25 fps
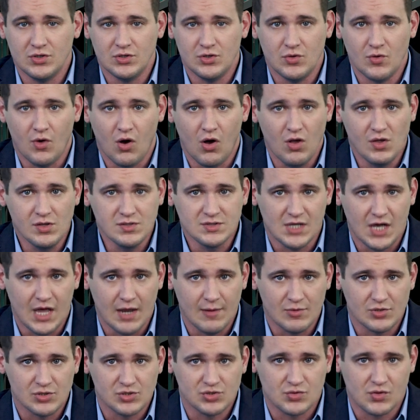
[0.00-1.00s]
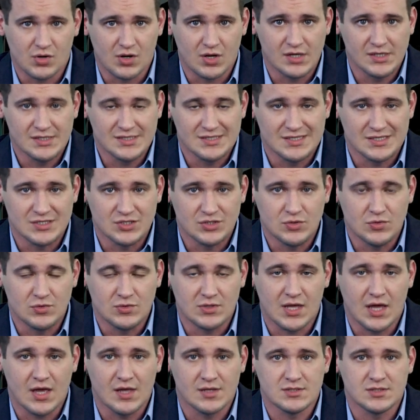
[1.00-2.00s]
new Alzheimer's drug since
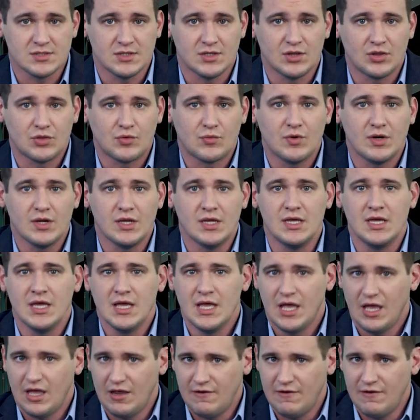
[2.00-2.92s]
2003,